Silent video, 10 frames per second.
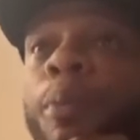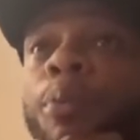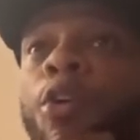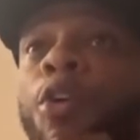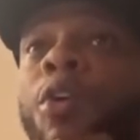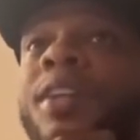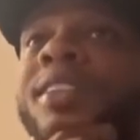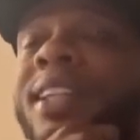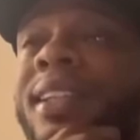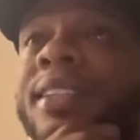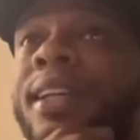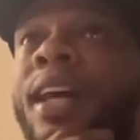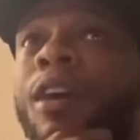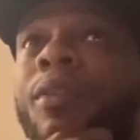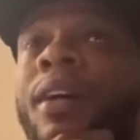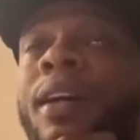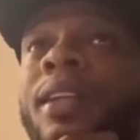for poor, sickness and health,